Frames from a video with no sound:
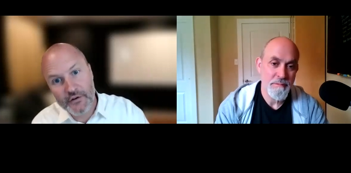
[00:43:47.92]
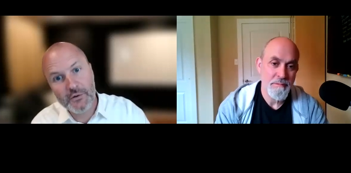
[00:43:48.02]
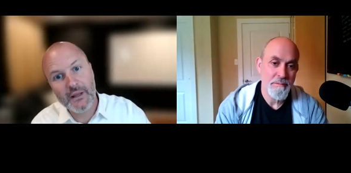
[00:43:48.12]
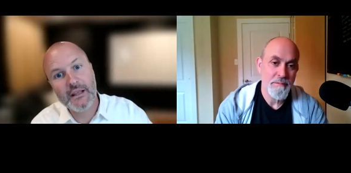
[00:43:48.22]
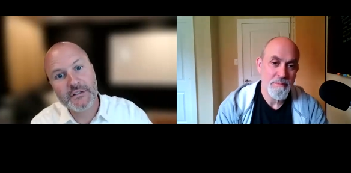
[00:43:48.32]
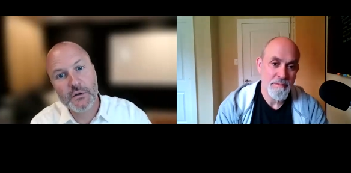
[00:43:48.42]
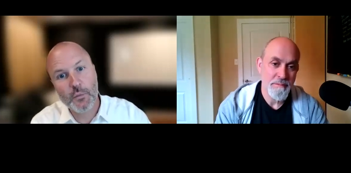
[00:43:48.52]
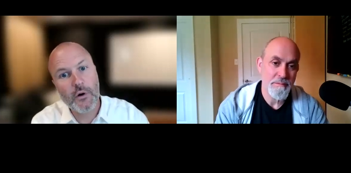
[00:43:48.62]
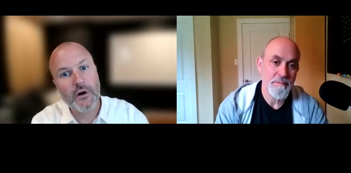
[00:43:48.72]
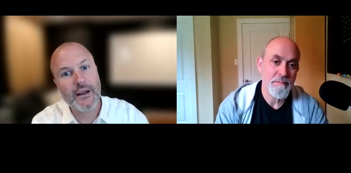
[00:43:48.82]
Speaker 1: doing is the
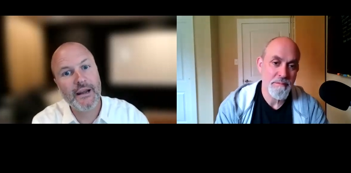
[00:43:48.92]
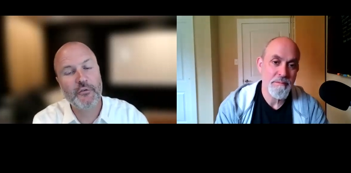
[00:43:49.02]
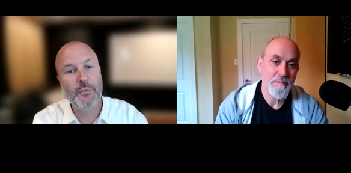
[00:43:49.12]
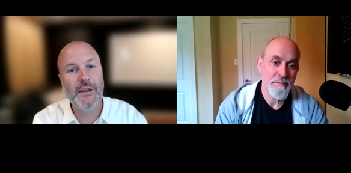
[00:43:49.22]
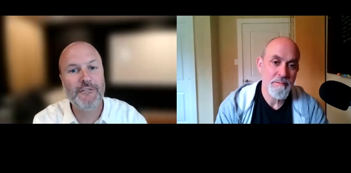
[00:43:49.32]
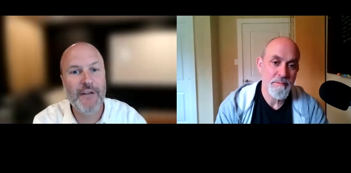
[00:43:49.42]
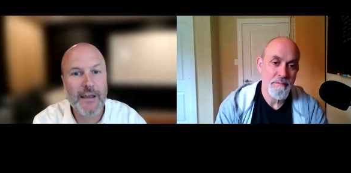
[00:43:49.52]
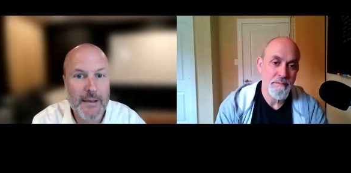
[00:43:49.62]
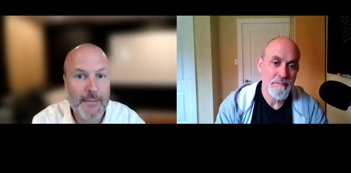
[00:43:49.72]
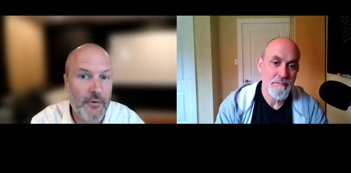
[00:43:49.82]
work. And as we invite
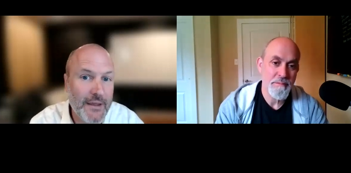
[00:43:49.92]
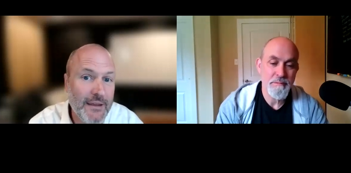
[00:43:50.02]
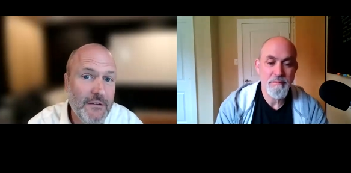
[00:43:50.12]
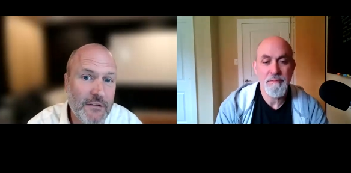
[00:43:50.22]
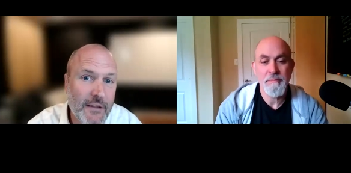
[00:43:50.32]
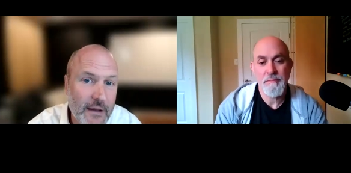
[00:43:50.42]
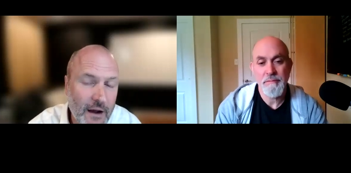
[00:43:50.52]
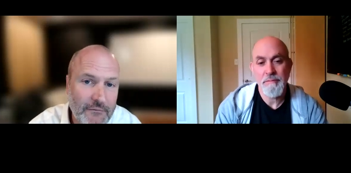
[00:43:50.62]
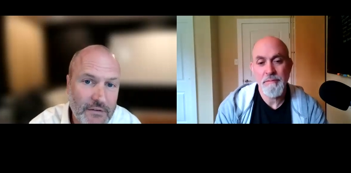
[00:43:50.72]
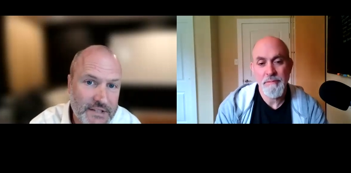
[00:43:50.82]
people into the
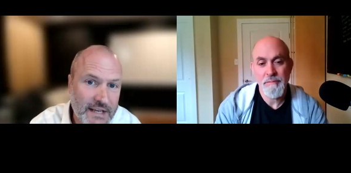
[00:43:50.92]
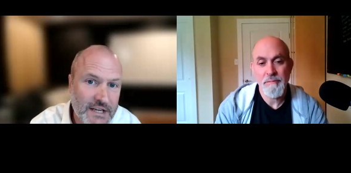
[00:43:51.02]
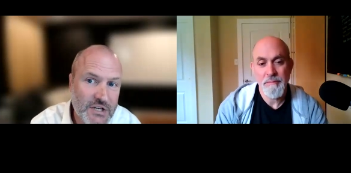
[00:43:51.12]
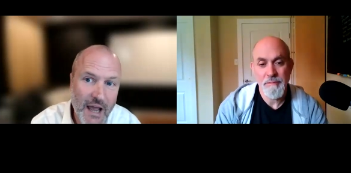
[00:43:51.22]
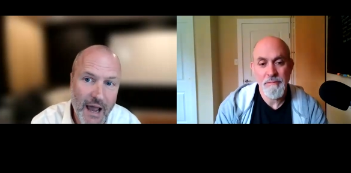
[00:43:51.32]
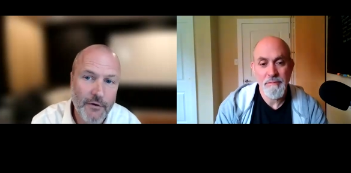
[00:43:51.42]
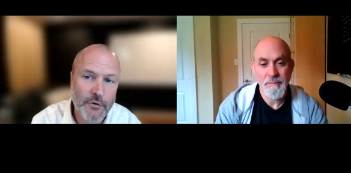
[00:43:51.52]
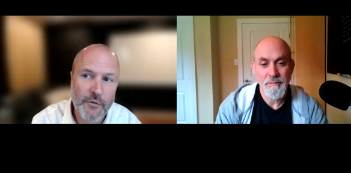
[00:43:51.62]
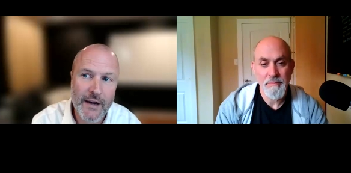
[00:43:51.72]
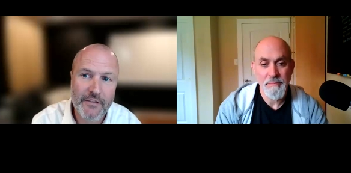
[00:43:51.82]
conversation, I don't know
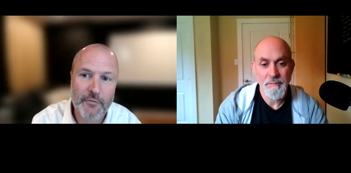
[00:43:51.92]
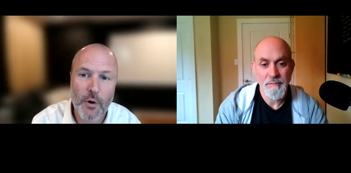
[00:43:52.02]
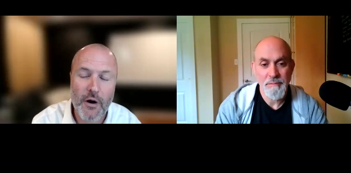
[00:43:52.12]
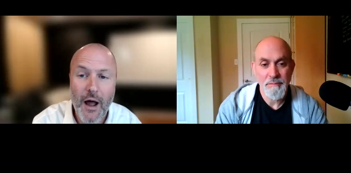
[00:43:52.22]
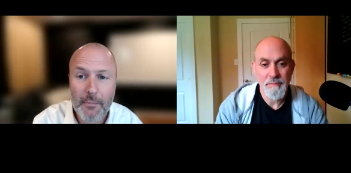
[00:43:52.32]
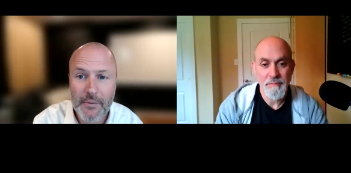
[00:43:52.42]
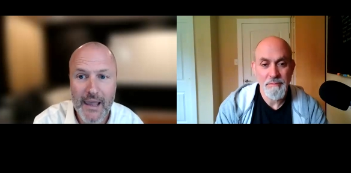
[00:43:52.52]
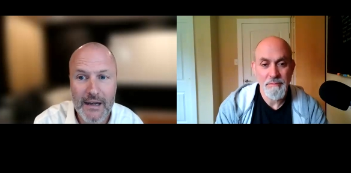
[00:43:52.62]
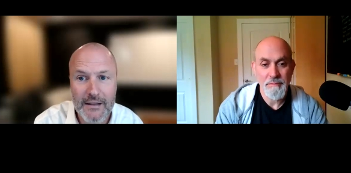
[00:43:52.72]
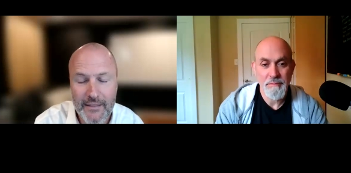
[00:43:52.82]
that it's more
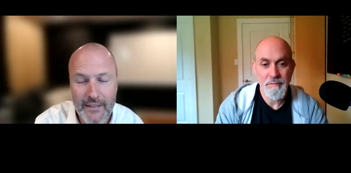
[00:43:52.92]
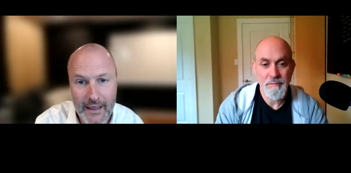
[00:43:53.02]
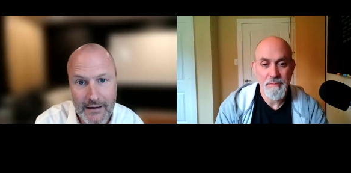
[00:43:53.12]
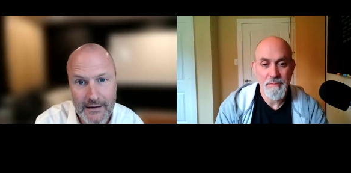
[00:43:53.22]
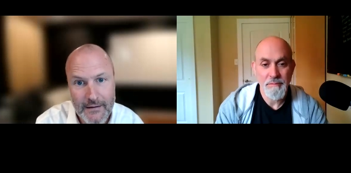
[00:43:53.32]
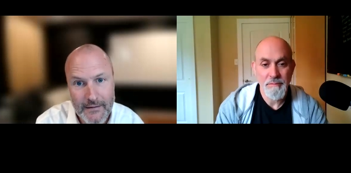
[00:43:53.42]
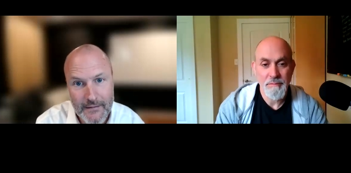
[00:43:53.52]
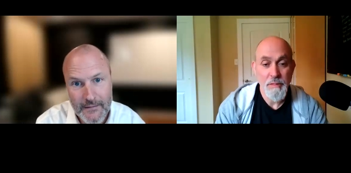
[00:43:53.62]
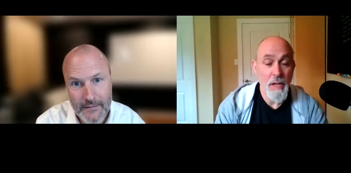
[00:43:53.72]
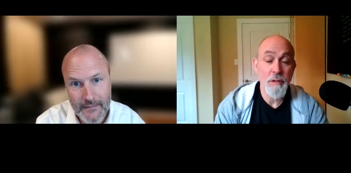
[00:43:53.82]
complicated than that.
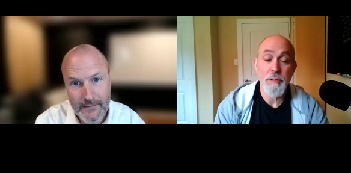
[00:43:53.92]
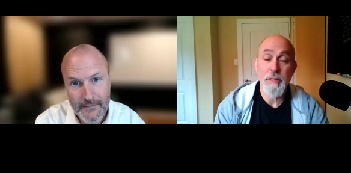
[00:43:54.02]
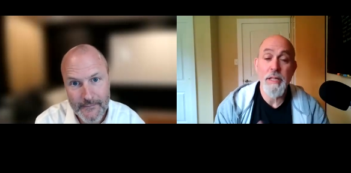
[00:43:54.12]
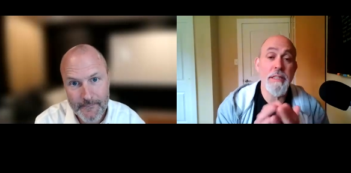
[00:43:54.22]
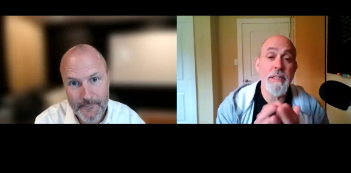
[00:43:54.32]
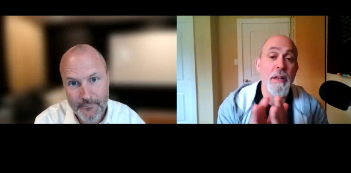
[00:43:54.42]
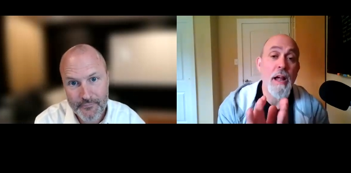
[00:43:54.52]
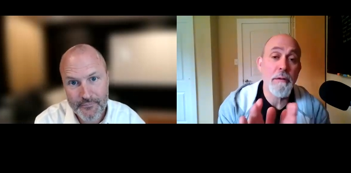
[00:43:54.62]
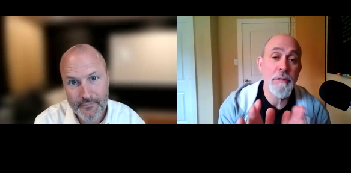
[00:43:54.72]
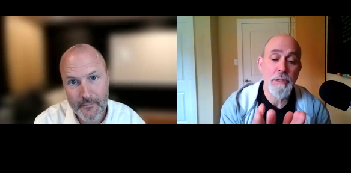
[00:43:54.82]
Speaker 2: I don't think it is either.
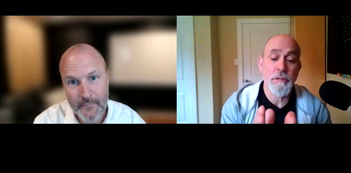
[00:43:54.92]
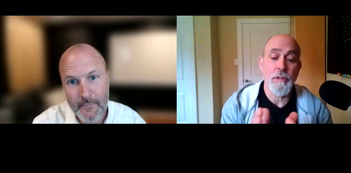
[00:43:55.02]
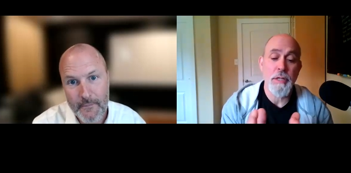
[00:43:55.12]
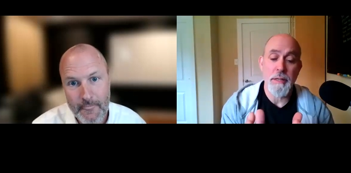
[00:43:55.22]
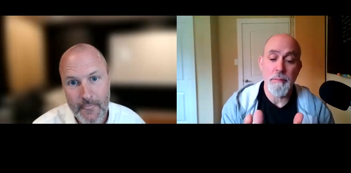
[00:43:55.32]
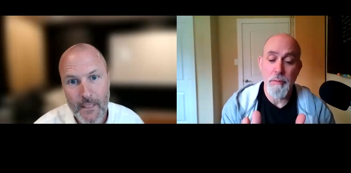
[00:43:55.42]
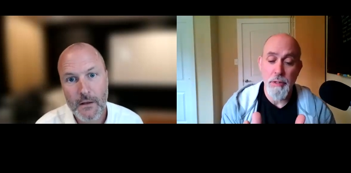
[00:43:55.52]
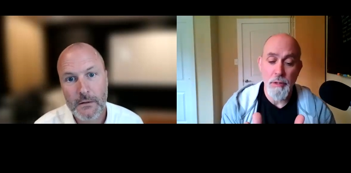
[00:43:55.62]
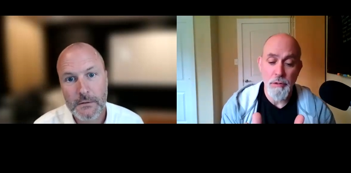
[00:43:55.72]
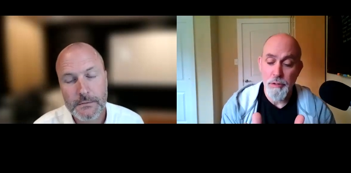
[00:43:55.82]
I was just looking at, you
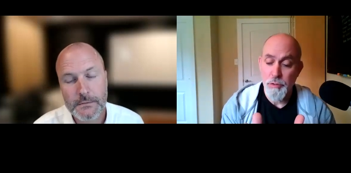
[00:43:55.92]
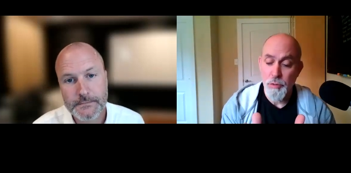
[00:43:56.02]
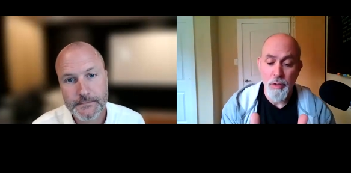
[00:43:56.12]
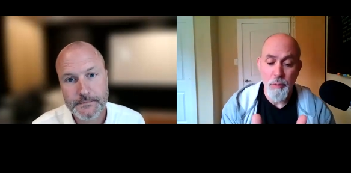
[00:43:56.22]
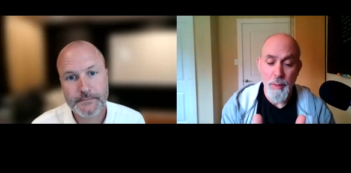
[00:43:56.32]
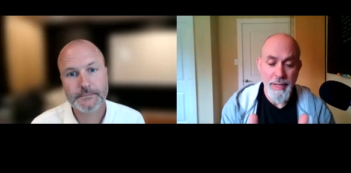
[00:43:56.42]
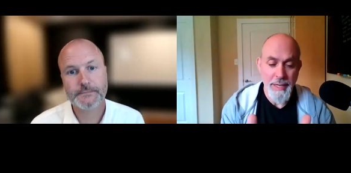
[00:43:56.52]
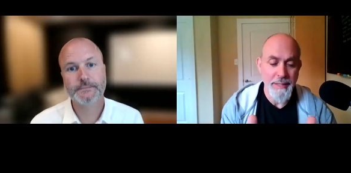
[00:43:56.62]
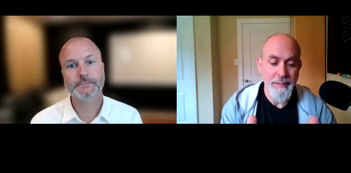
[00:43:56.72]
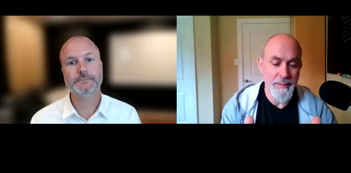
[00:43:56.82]
know, the doorway
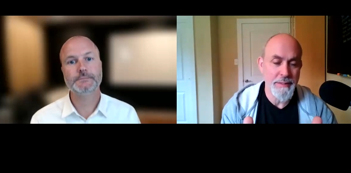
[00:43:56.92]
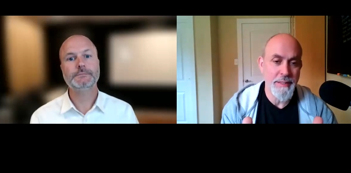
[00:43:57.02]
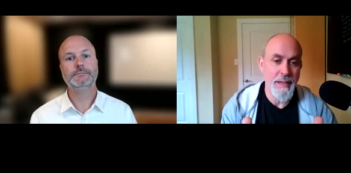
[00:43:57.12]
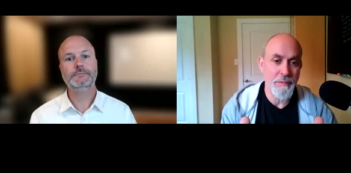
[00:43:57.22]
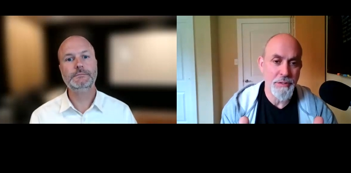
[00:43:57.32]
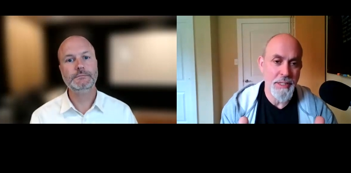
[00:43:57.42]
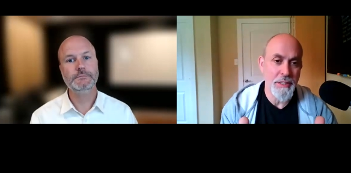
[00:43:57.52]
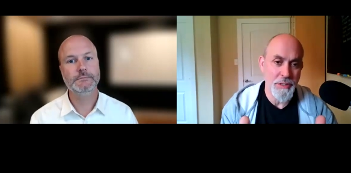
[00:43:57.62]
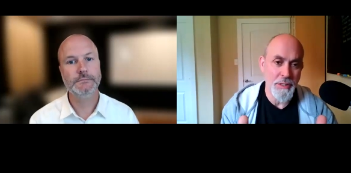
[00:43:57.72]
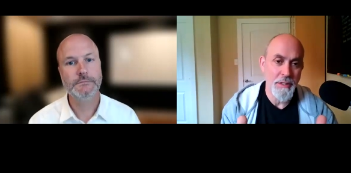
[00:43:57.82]
into this
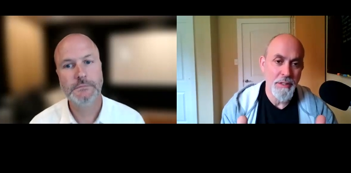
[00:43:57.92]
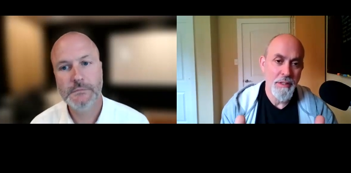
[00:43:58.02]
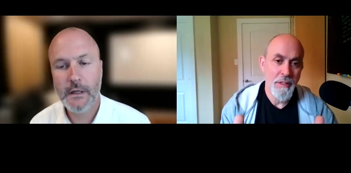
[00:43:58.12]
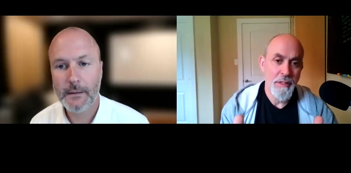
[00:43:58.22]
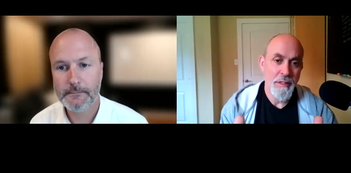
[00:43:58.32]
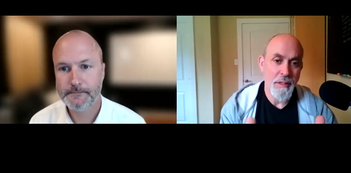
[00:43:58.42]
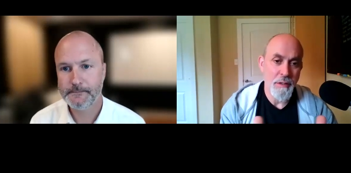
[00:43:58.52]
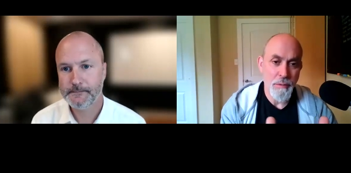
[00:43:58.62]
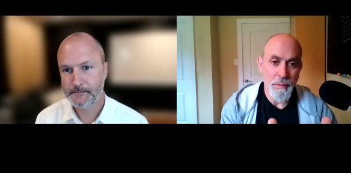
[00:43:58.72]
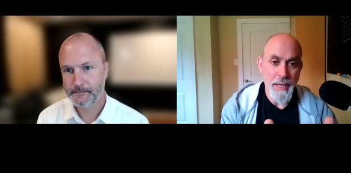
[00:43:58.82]
conversation. Yeah. You know,
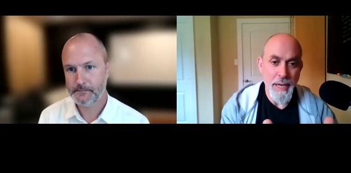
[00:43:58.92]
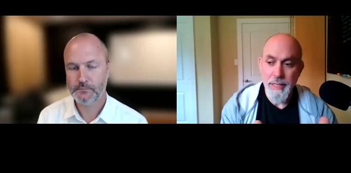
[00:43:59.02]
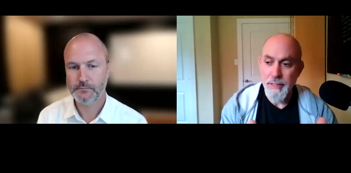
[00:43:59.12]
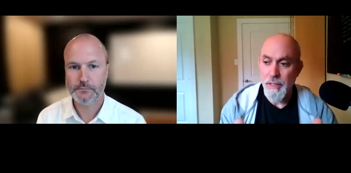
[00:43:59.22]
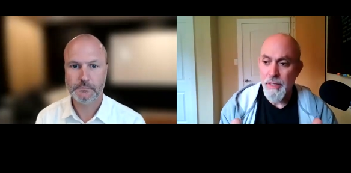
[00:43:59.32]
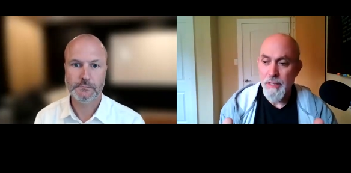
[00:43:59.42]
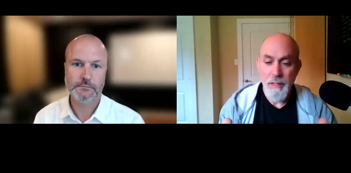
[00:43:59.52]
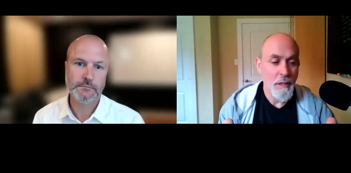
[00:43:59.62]
creating the